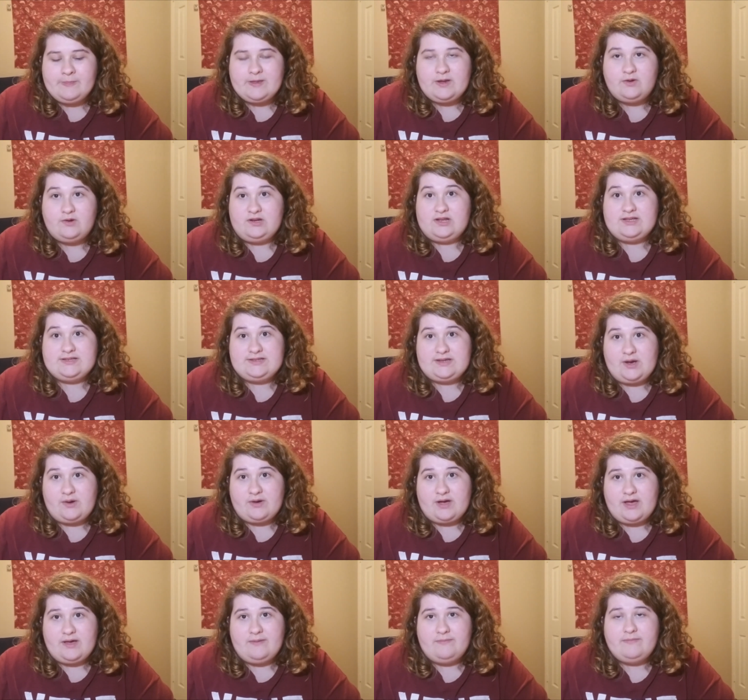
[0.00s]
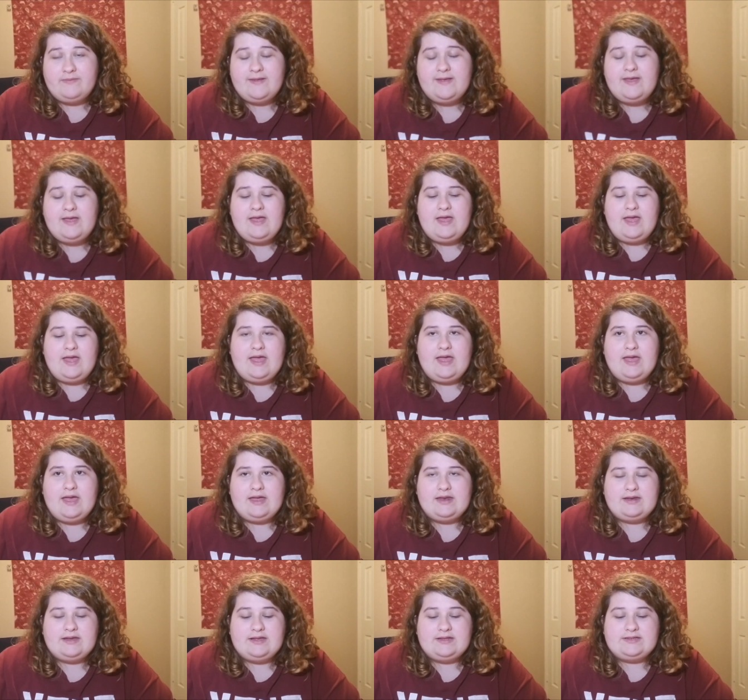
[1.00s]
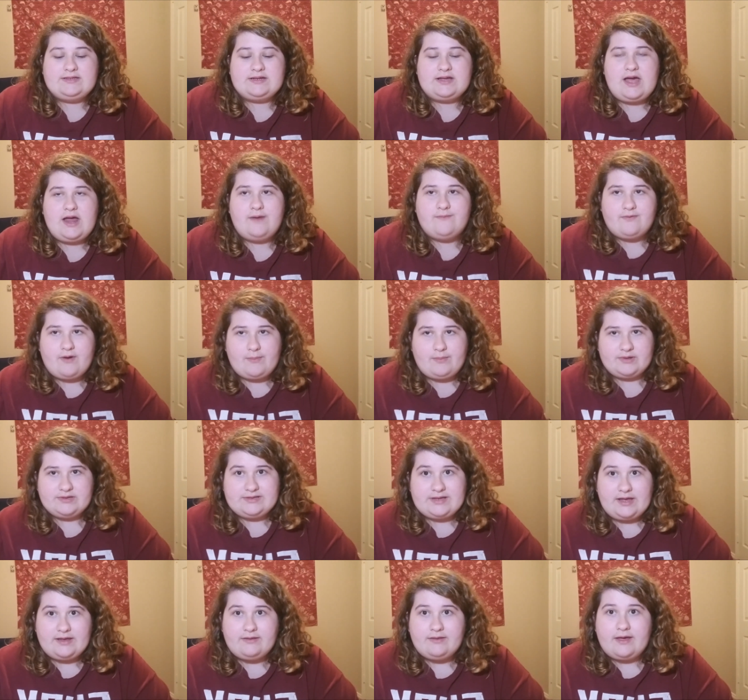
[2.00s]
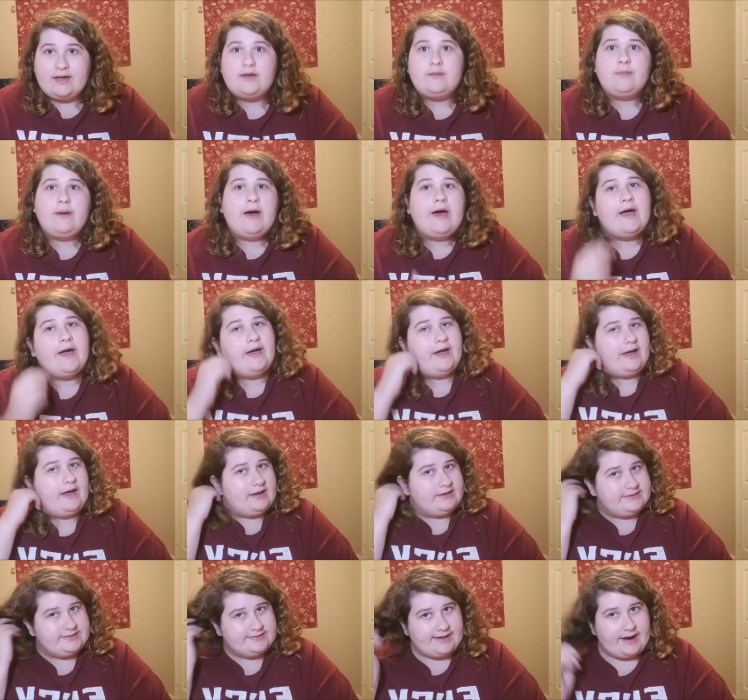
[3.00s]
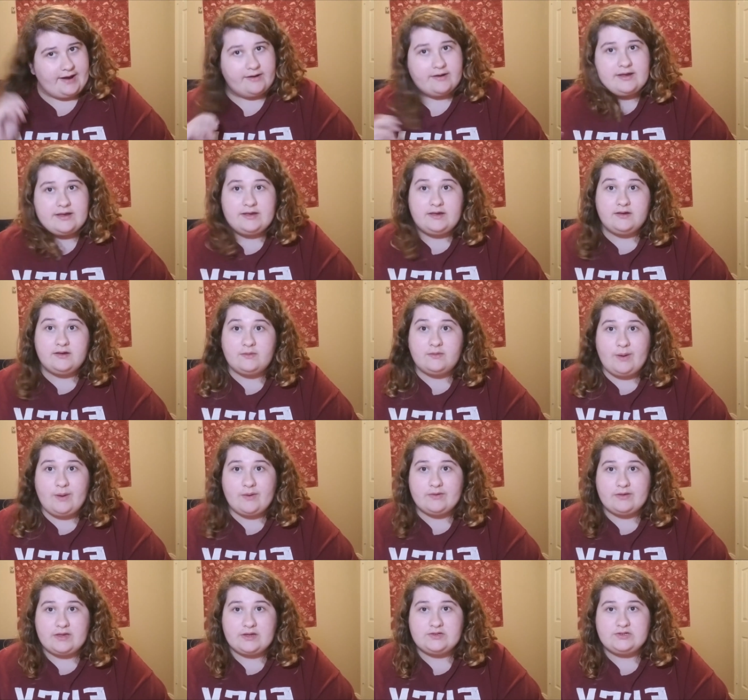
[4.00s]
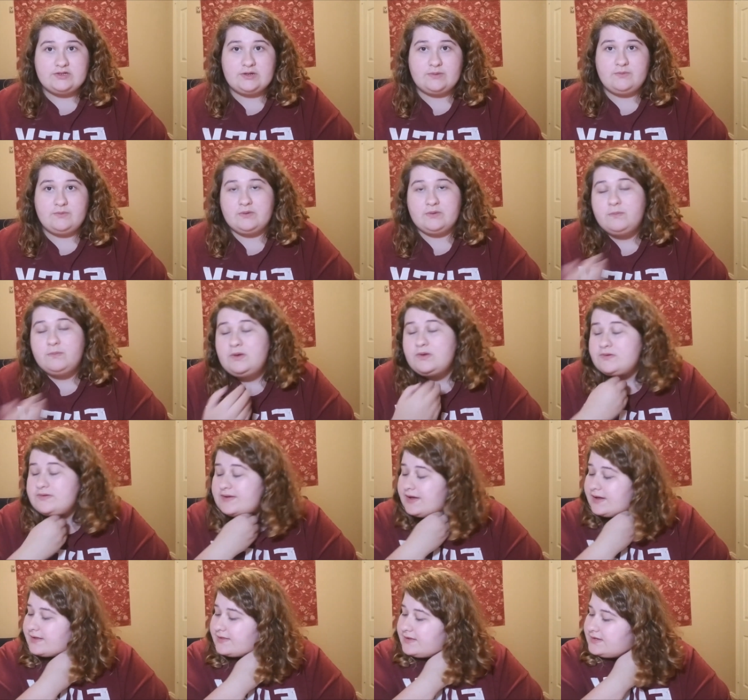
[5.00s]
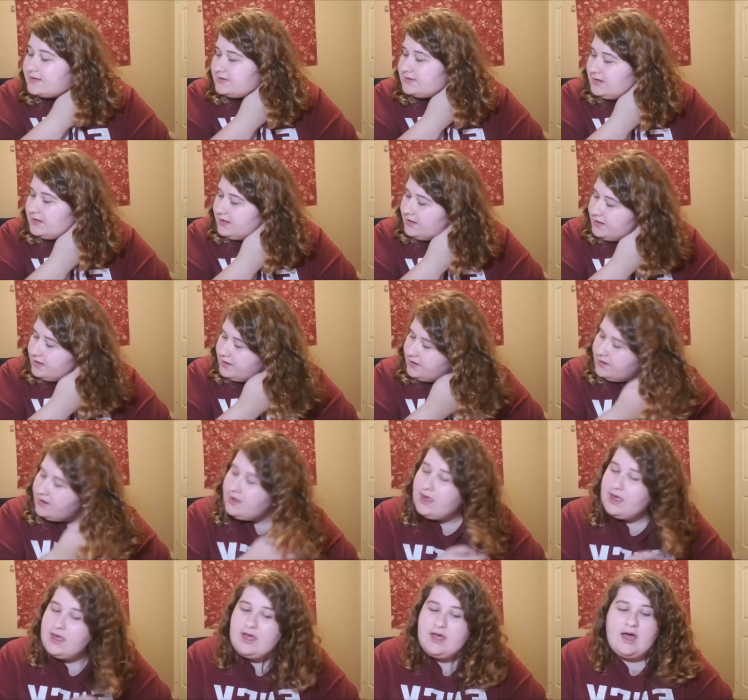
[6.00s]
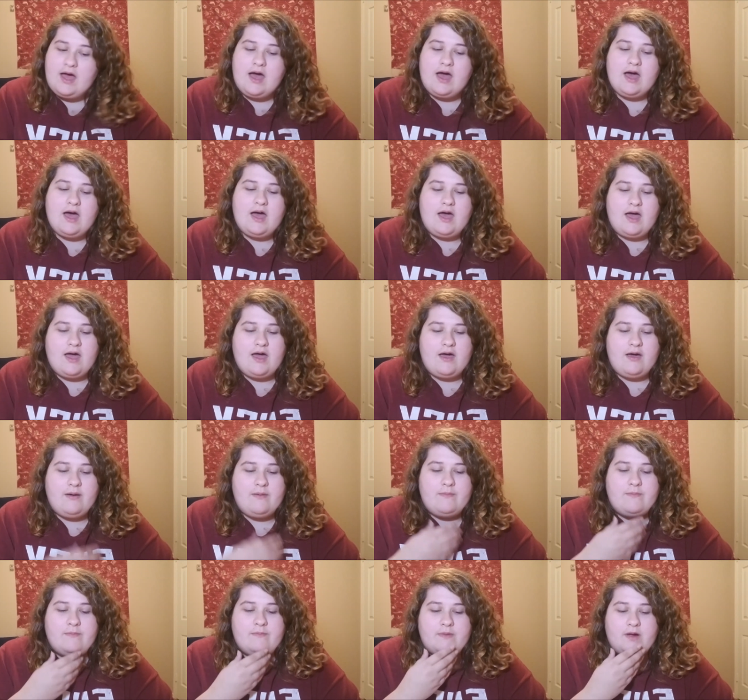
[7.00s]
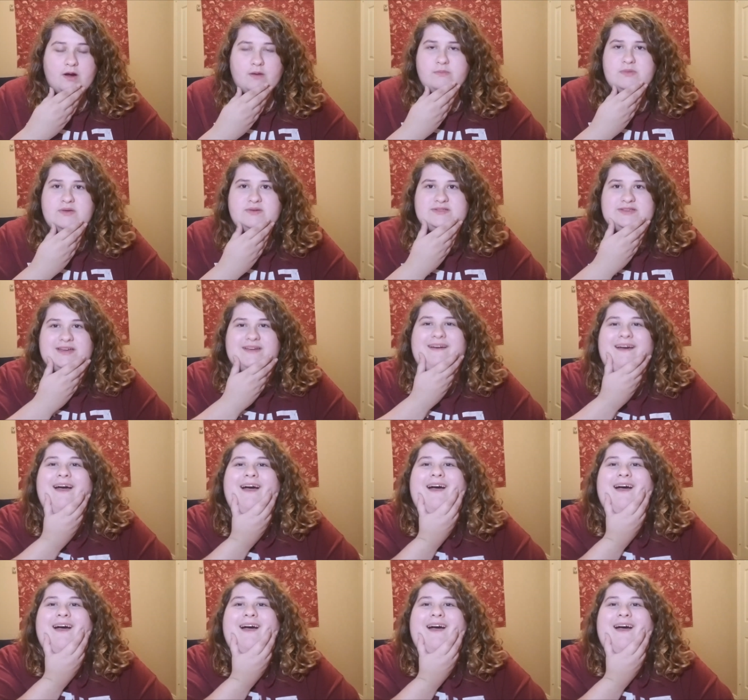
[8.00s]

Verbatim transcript: who does yoga and it's to kind of represent like my desire to heal my relationship with music this year um or music